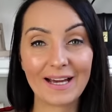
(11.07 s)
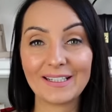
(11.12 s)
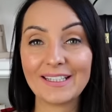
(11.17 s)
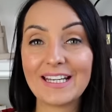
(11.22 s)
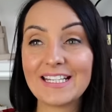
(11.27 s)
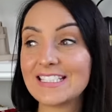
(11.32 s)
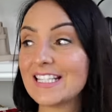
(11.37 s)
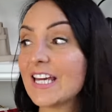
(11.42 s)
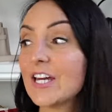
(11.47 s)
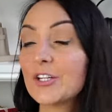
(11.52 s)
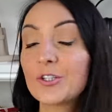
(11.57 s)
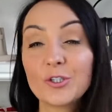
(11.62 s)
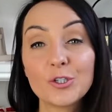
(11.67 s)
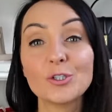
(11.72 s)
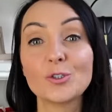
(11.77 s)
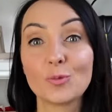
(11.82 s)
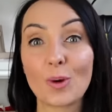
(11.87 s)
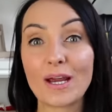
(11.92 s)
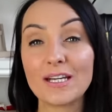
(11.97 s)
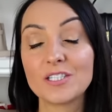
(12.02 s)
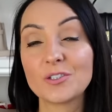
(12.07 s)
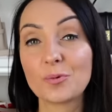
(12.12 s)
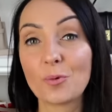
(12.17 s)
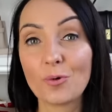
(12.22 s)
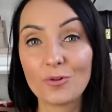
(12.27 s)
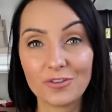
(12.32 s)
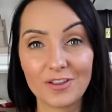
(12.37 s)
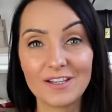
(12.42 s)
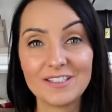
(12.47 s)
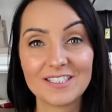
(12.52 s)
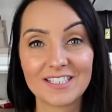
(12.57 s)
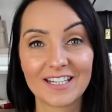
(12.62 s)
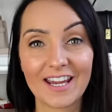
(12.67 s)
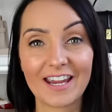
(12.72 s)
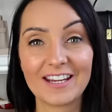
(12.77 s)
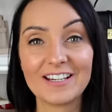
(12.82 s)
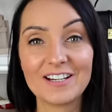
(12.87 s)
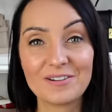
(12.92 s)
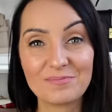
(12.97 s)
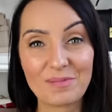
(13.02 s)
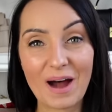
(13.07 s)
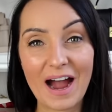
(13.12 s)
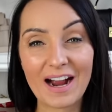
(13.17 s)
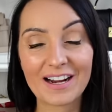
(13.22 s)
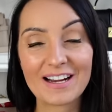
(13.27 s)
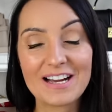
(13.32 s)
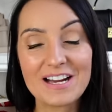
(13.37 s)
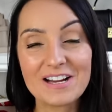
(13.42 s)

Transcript: And is it a good way to authenticate a bag?